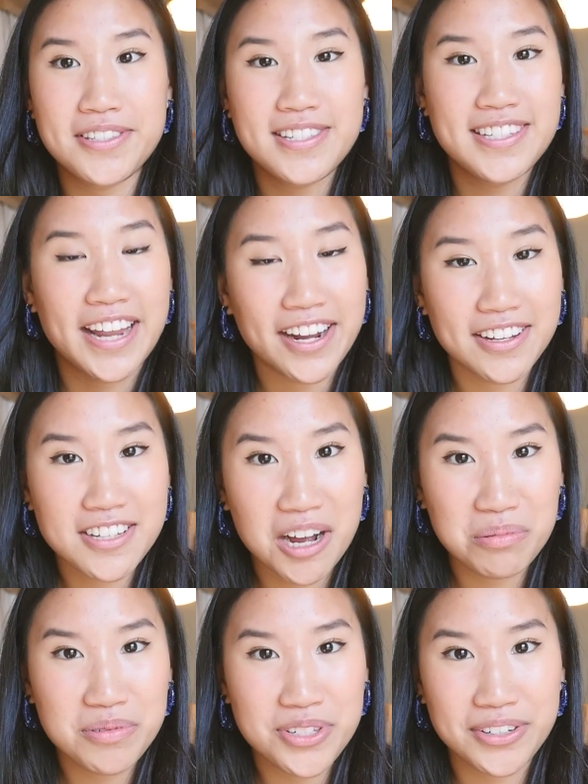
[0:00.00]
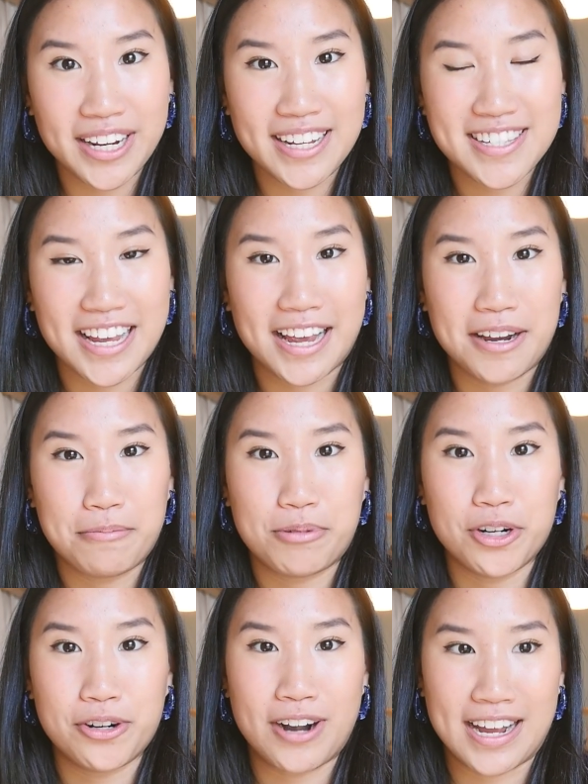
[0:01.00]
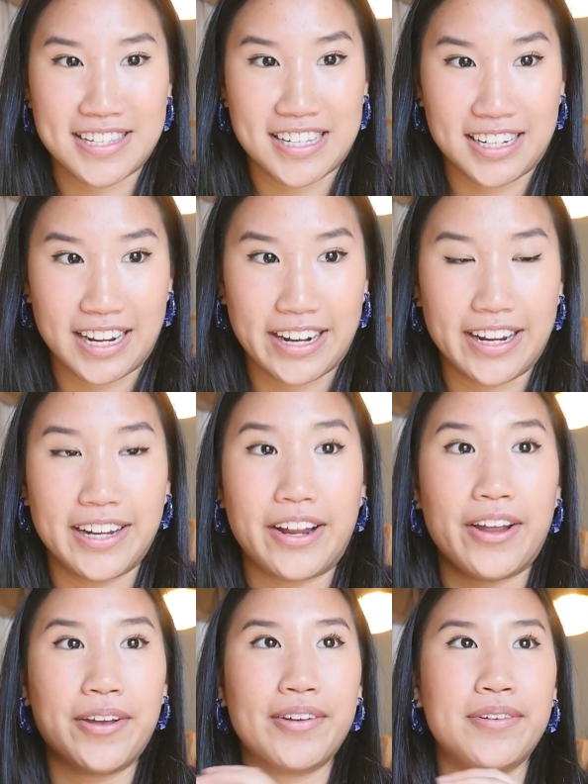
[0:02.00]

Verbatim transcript: staying on top of due dates and procrastinating.